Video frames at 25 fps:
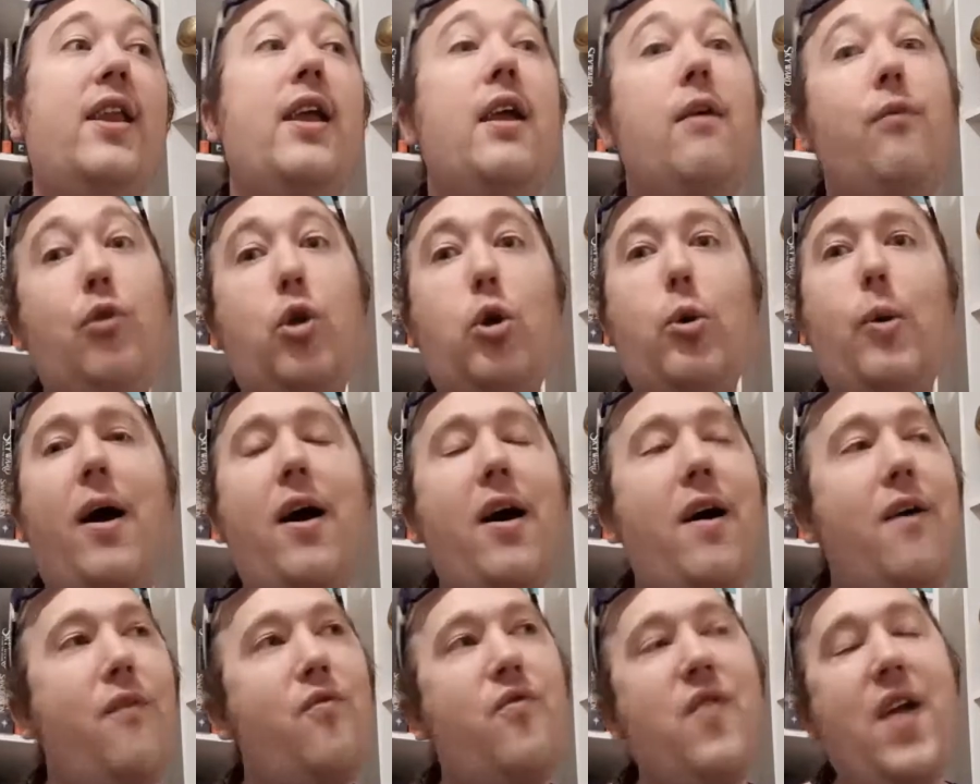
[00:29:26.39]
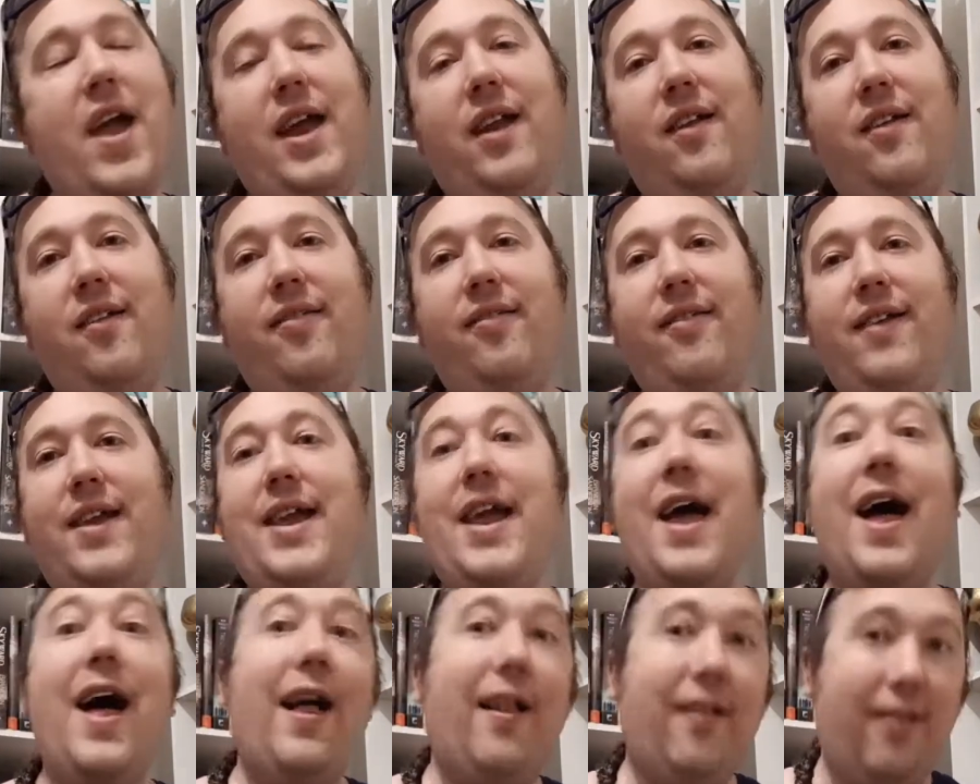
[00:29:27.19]
If you are a
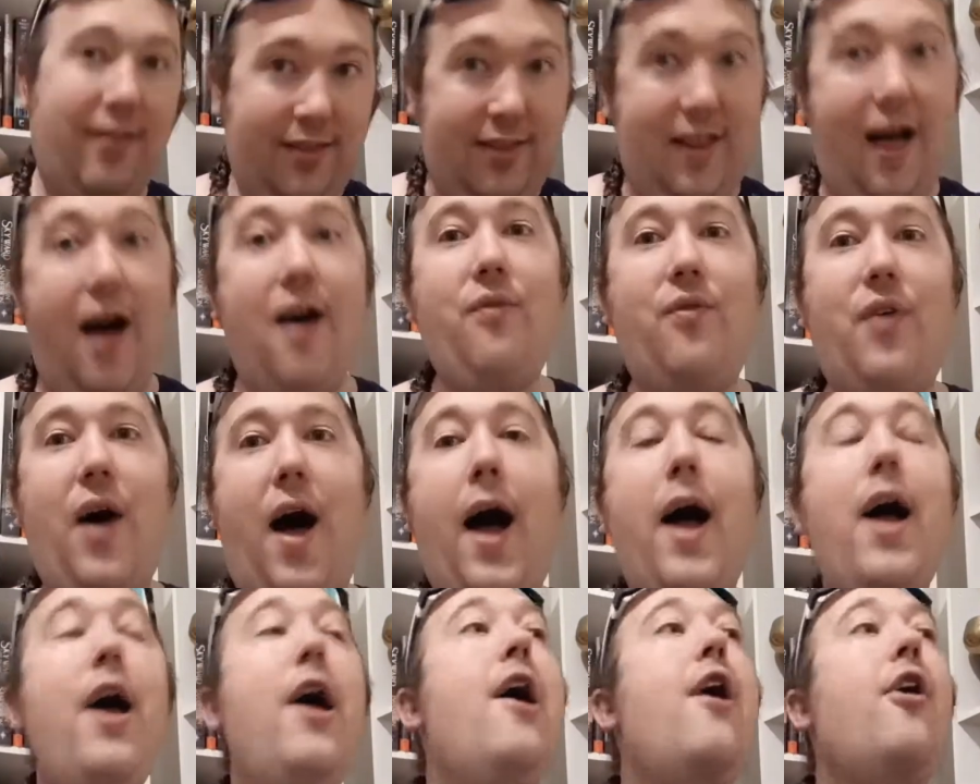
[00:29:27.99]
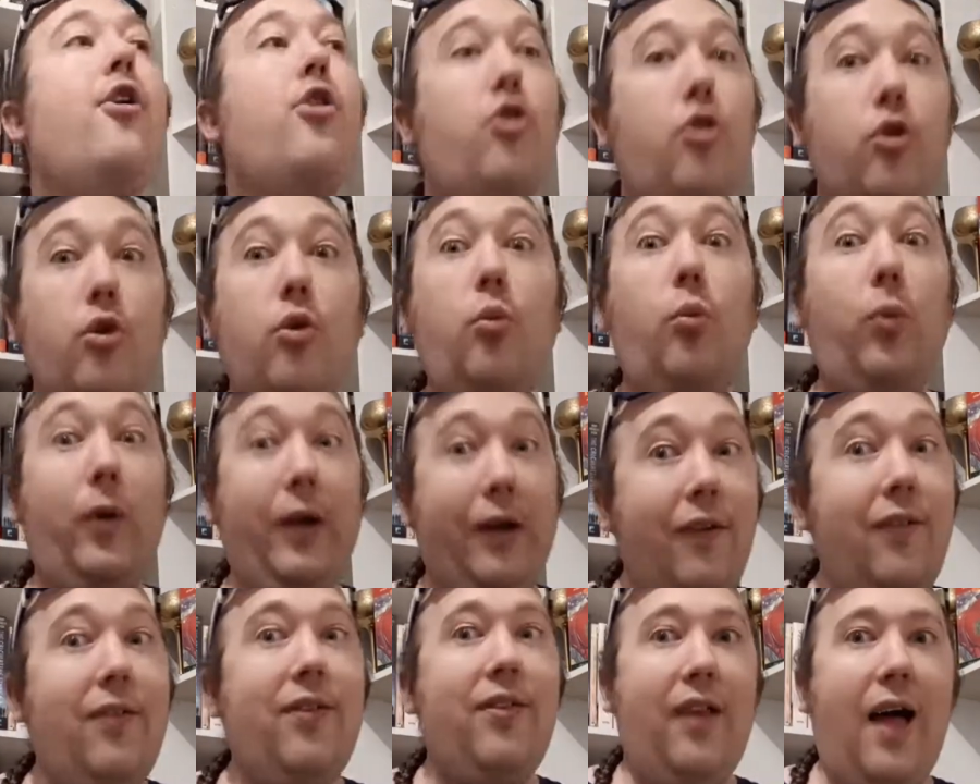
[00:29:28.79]
fantasy lover, you
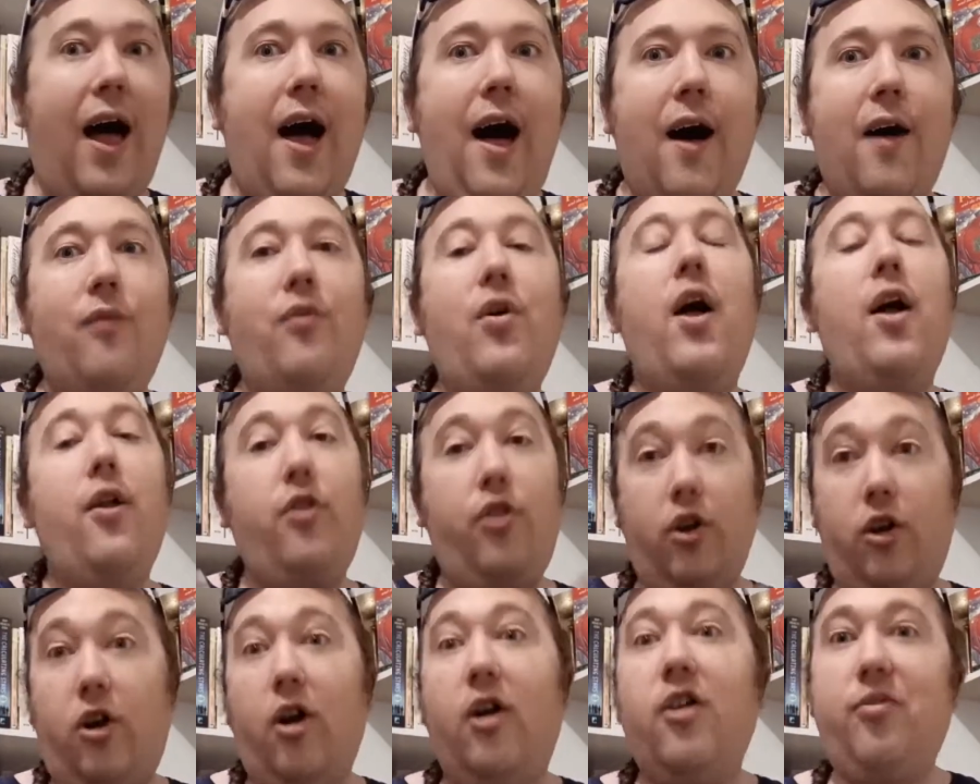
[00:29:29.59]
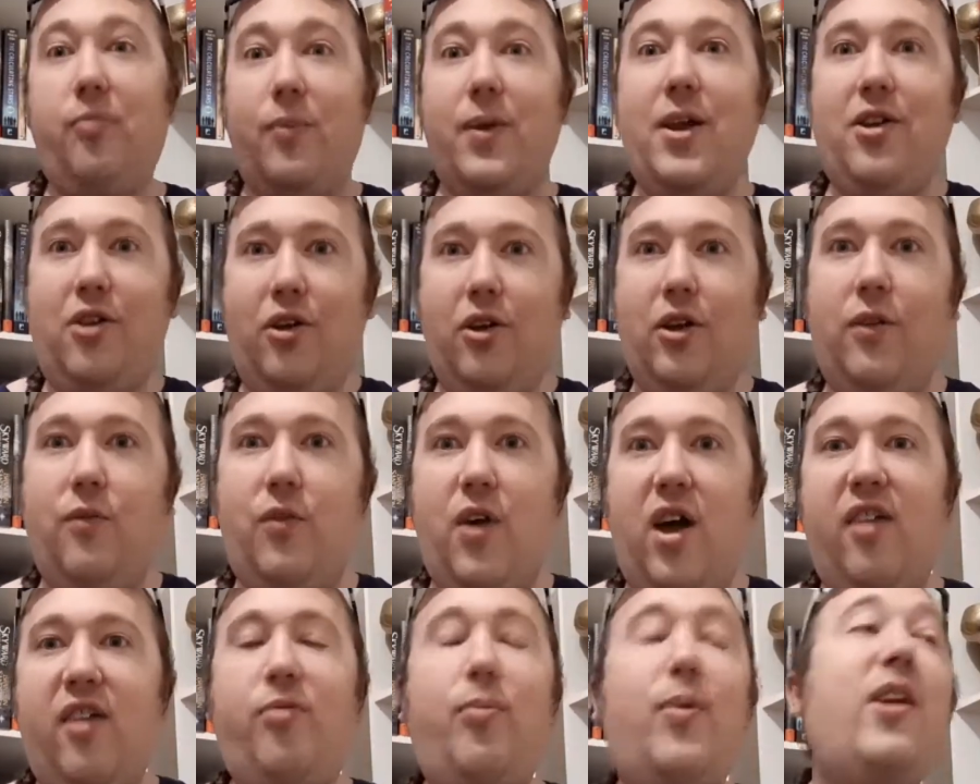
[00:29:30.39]
will love The Cosmere
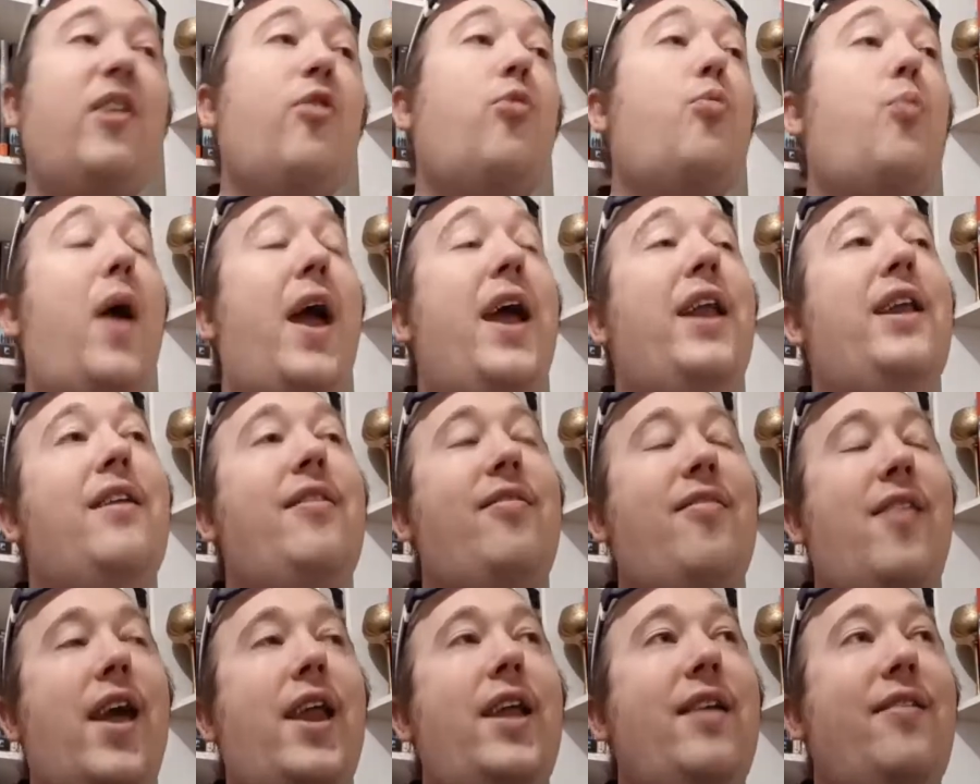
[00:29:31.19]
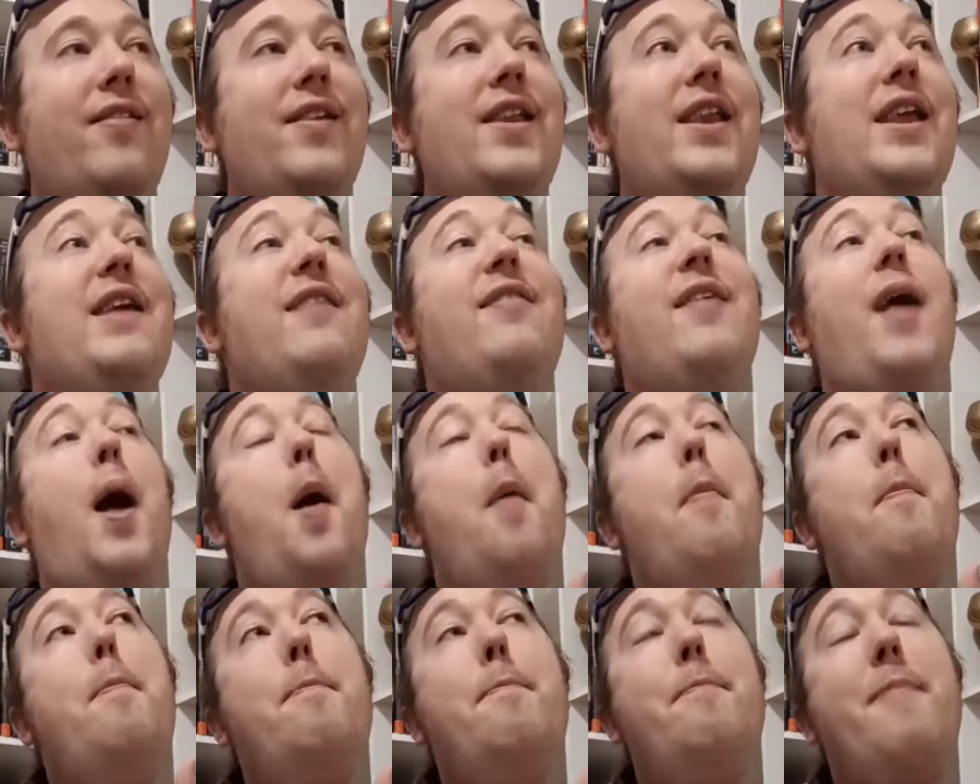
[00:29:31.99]
Universe because Brandon Sanderson is
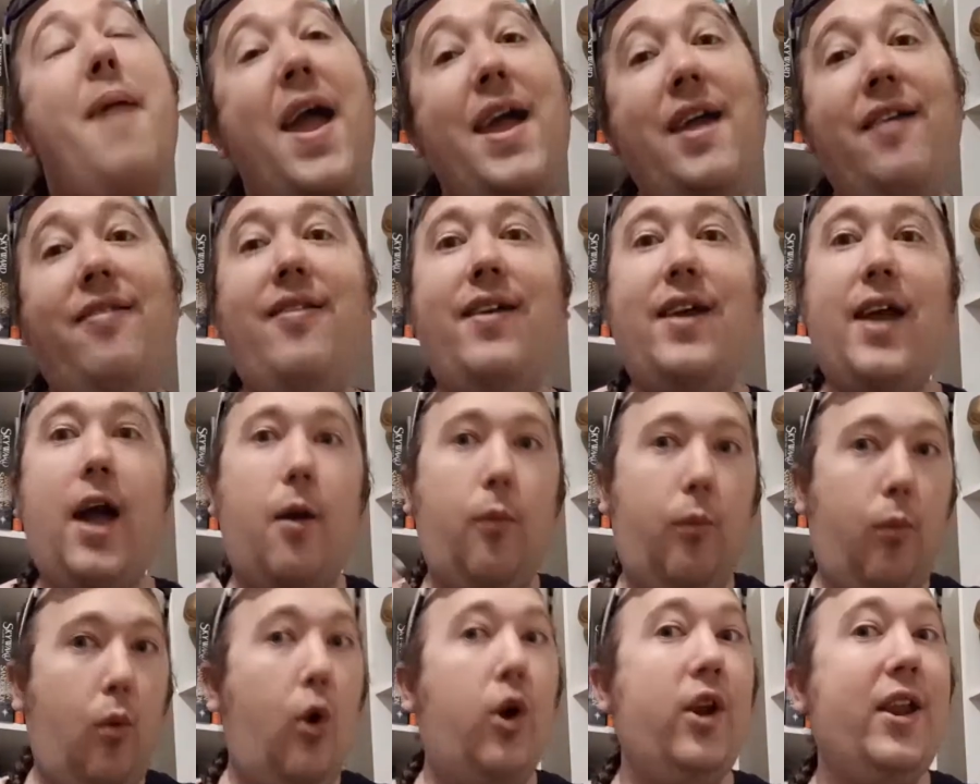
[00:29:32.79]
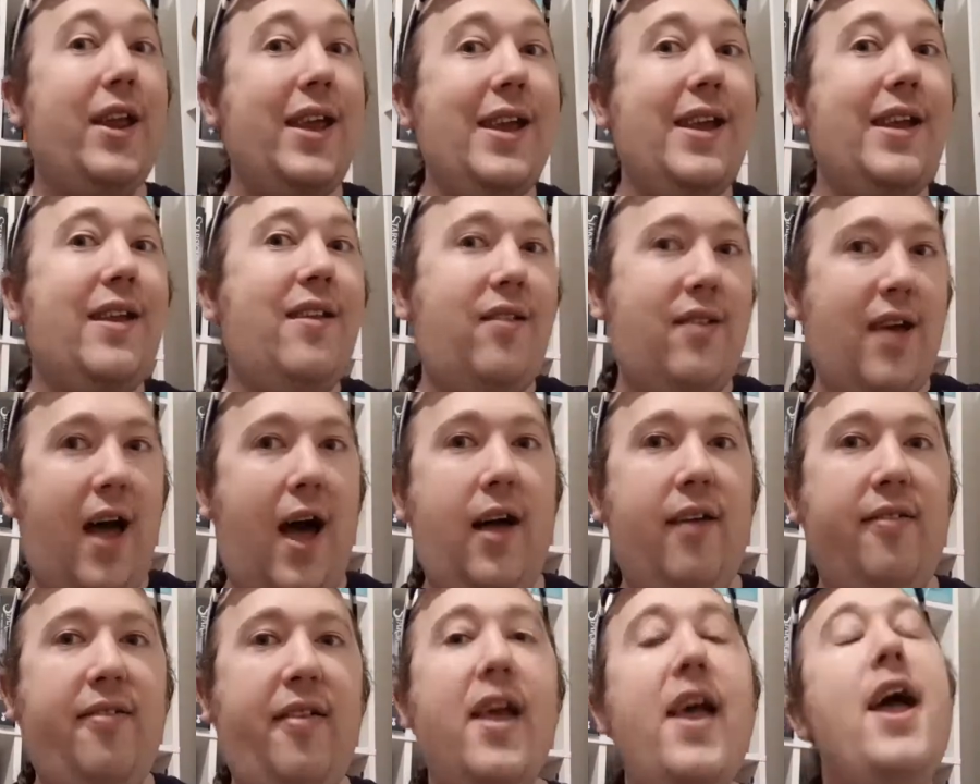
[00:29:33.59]
amazing at what he
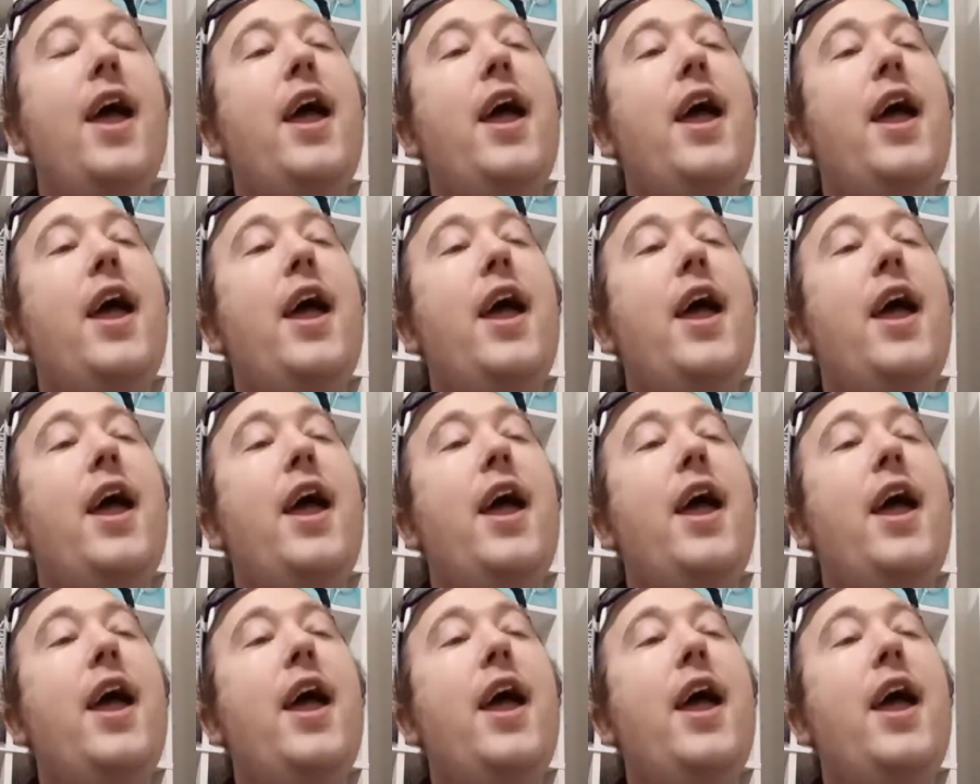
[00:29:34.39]
does.